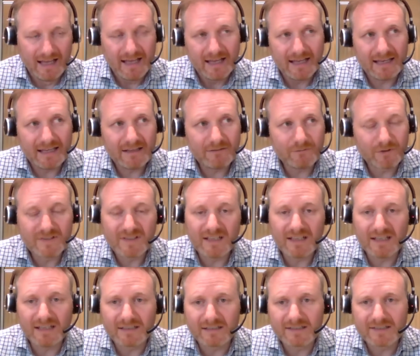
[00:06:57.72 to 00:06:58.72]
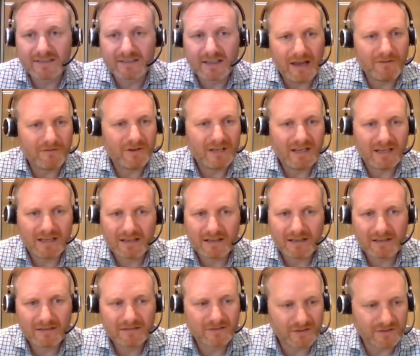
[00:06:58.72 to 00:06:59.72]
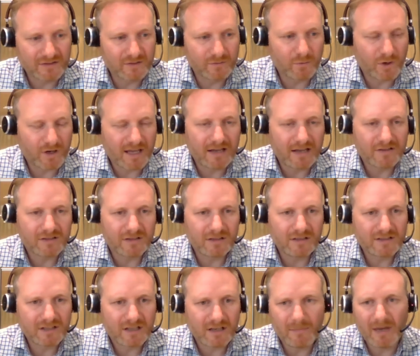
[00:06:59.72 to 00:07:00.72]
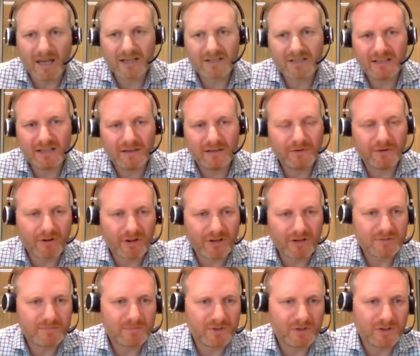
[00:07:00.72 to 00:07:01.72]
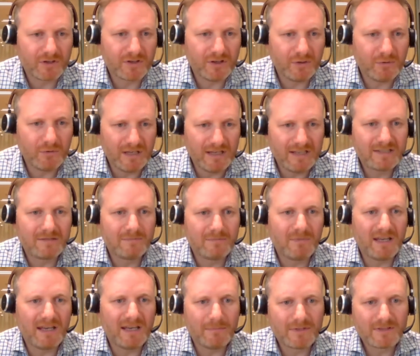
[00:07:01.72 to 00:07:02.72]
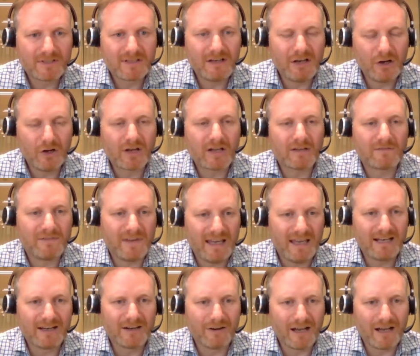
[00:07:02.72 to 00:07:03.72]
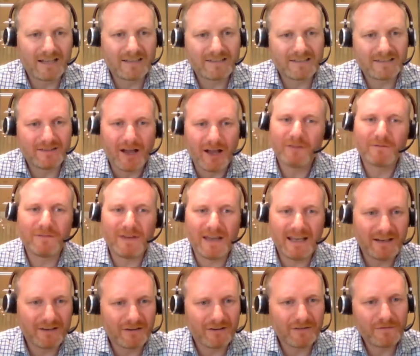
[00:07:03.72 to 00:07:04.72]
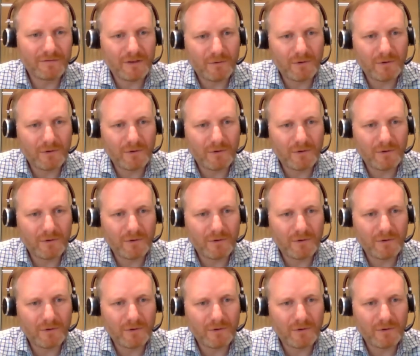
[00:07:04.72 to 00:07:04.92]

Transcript: And then resilience. Everything doesn't work out all the time. Actually, if you're an entrepreneur, you need to be able to look at failure as not failure, if